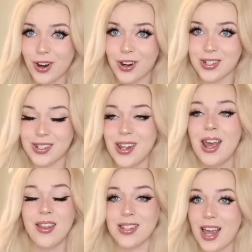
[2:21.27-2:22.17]
cursed.
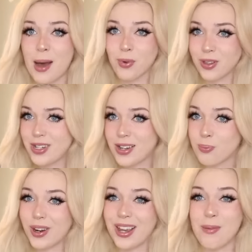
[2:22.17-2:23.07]
This app really
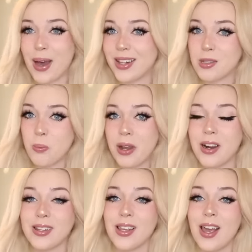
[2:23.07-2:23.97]
does bring in bad
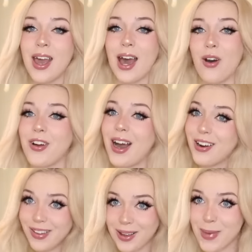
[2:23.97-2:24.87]
spirits. However, I
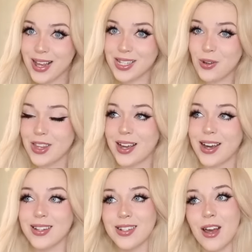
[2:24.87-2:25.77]
don't like messing with that
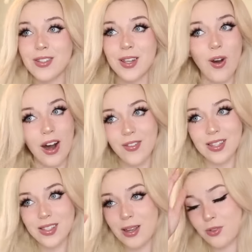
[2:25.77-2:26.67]
kind of stuff, so
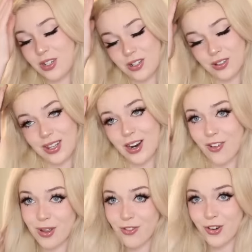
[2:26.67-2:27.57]
obviously I'm going to delete it
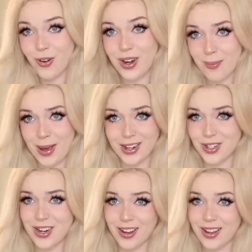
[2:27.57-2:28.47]
off my phone and I'm
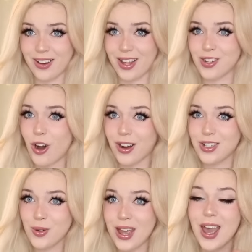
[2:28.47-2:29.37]
actually not gonna like
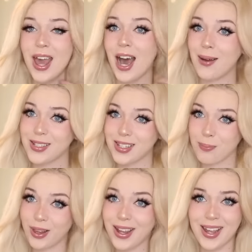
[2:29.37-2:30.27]
talk to it. I'm just
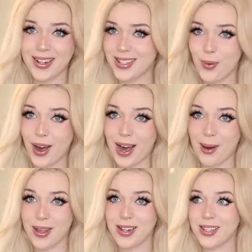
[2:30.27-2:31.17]
gonna play it and see what
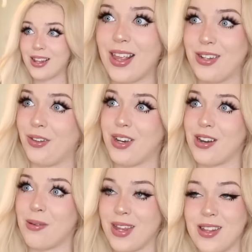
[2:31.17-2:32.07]
happens and then delete
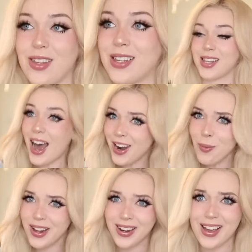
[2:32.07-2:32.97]
it immediately because I
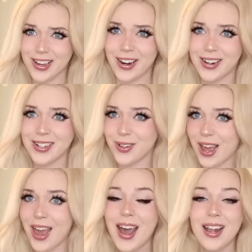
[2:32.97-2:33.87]
don't want to get cursed,
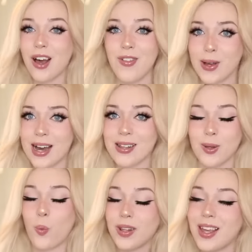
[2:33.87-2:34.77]
okay? I love you guys,
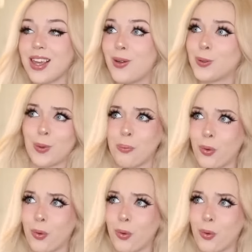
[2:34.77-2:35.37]
so one like equals one